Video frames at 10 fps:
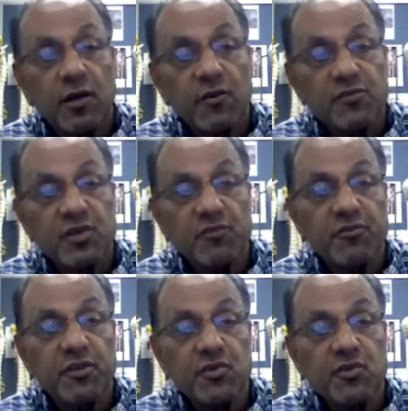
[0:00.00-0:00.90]
of soft
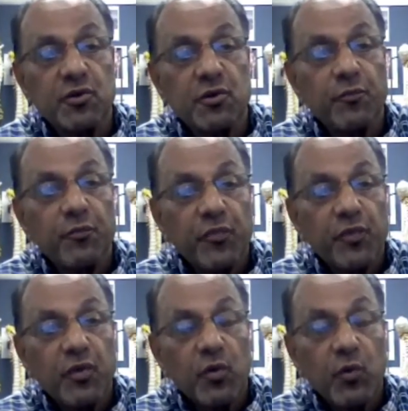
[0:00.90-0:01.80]
tissue,
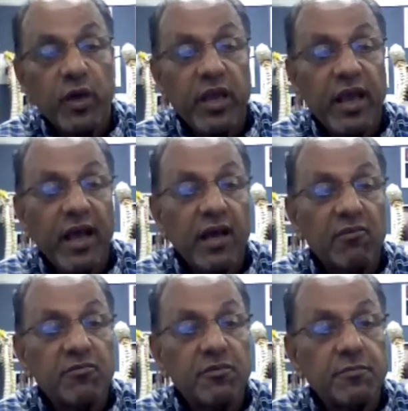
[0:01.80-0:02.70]
we have